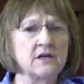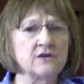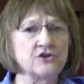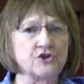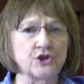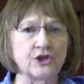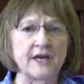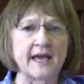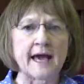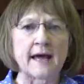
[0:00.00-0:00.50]

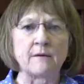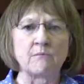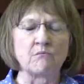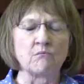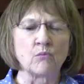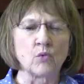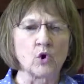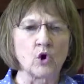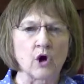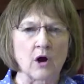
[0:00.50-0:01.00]
to get
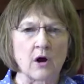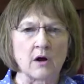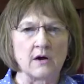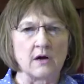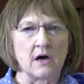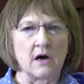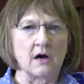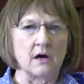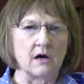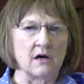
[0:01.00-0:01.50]
more
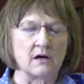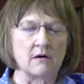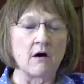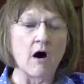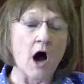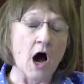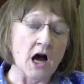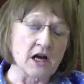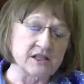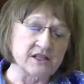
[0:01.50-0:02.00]

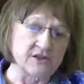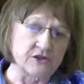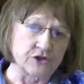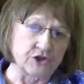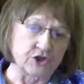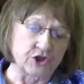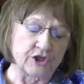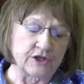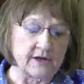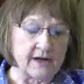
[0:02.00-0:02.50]

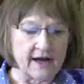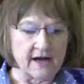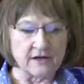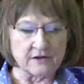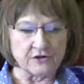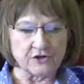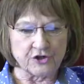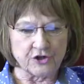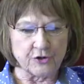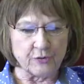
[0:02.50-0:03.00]
oxygen
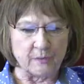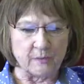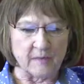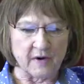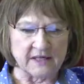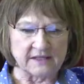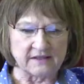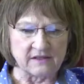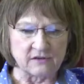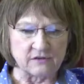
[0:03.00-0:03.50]
out to your
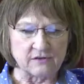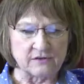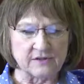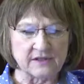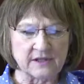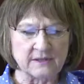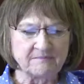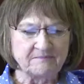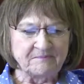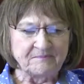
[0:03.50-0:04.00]

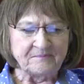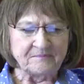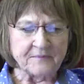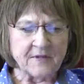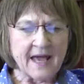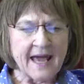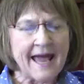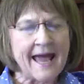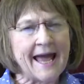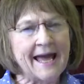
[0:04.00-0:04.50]
muscles.
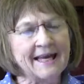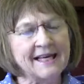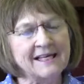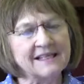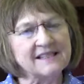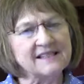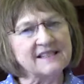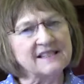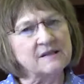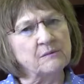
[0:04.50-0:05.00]
And
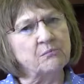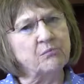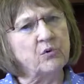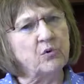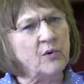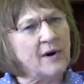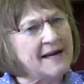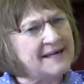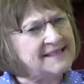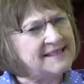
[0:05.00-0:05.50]
it
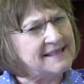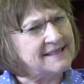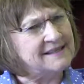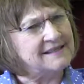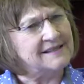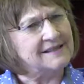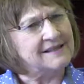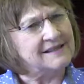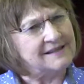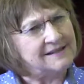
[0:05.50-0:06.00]

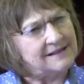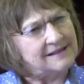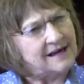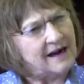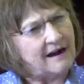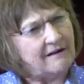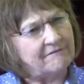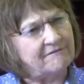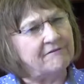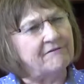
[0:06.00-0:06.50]
suppresses the
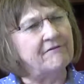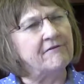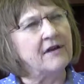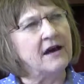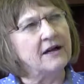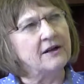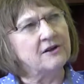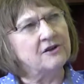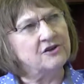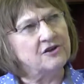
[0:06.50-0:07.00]
stuff
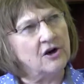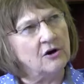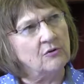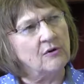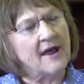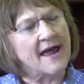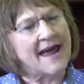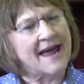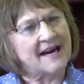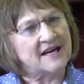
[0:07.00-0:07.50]
that you
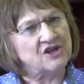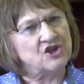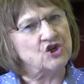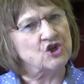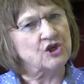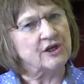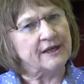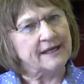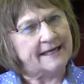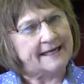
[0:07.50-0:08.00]
don't
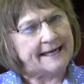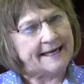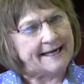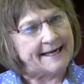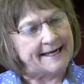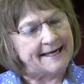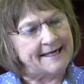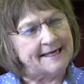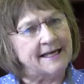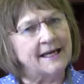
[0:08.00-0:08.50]
actually
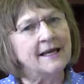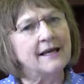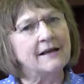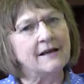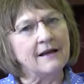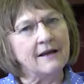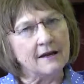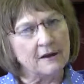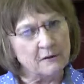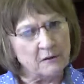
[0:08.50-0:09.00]
need
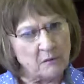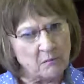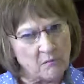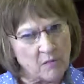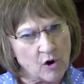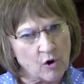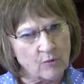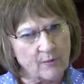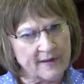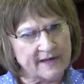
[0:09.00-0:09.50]
in the
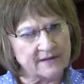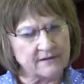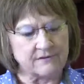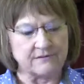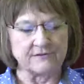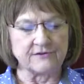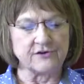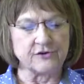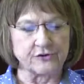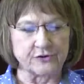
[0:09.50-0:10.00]
moment
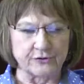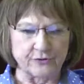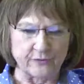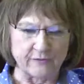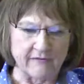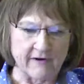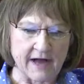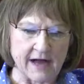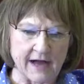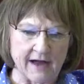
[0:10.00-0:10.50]
to
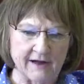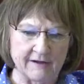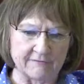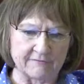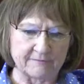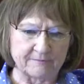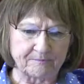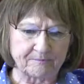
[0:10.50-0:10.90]
survive.